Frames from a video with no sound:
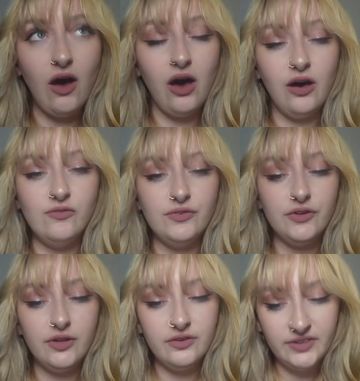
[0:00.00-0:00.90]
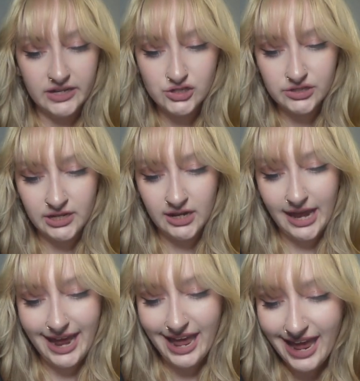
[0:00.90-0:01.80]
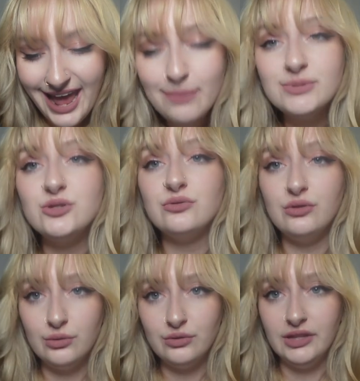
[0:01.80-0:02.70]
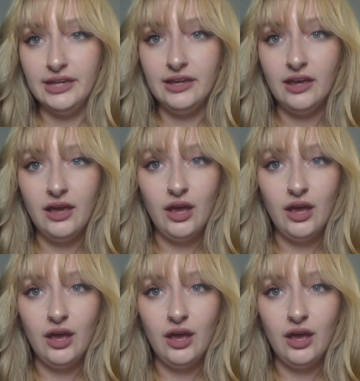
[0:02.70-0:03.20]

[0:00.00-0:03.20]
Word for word: of Evangeline absolutely